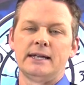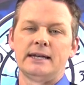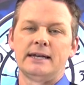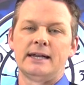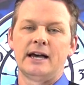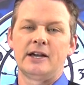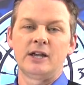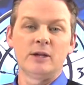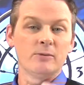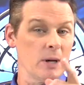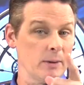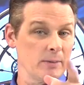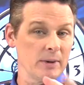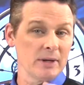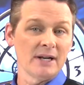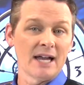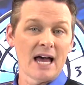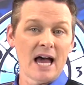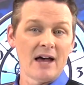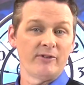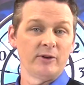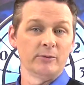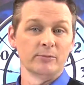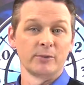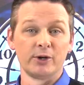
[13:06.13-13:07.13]
Now, you may be
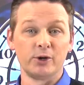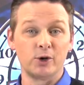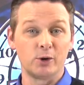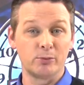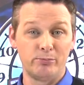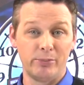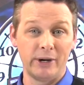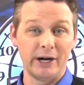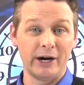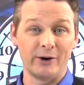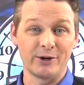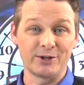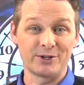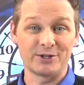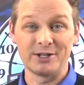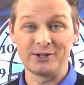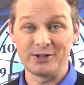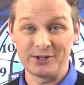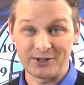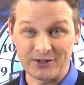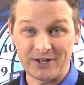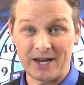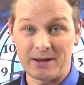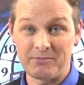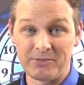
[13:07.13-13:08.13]
laughing, but your parents did
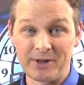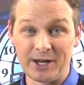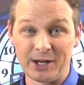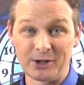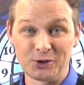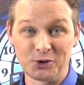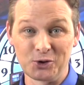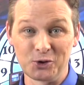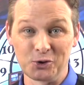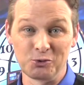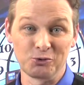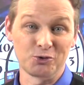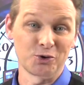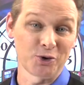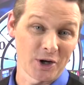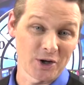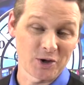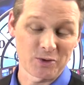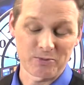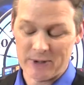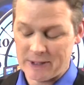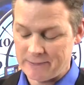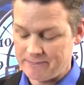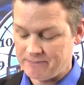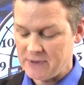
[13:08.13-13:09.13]
the same thing too,
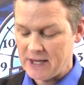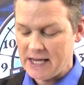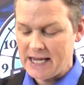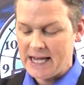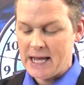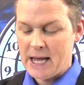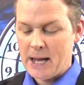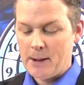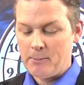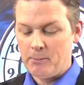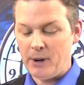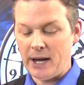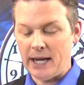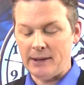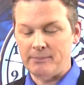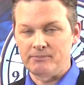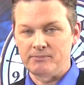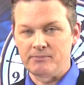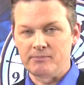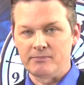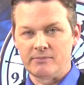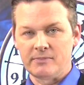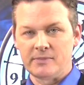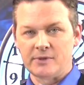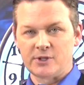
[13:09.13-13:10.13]
trust me. But
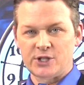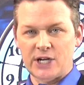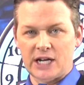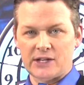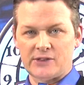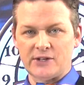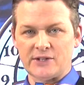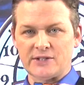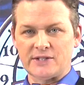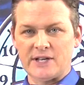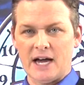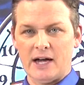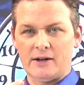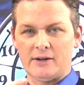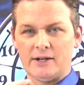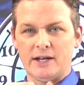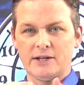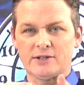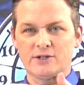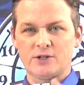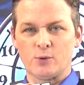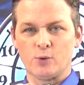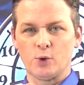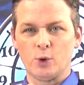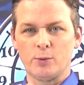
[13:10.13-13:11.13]
Check this out.
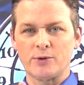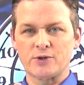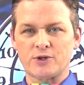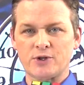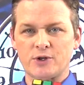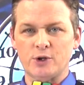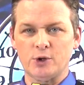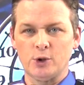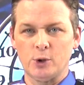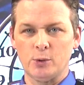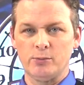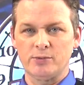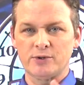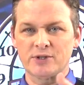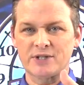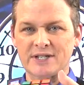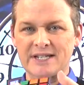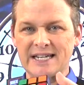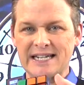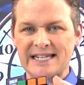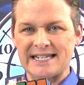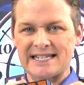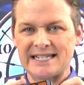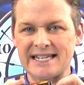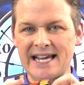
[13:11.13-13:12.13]
It's a Rubik's Cube,
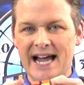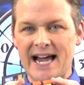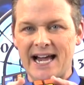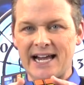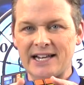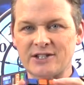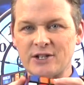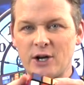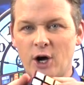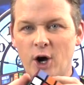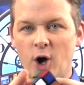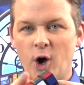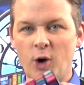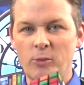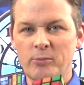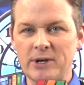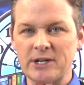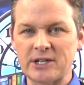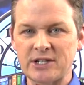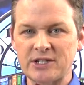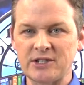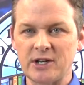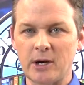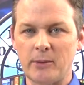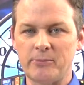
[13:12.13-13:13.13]
six sides, all
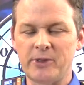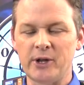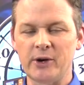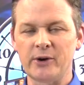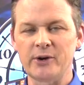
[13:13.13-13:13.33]
mixed up.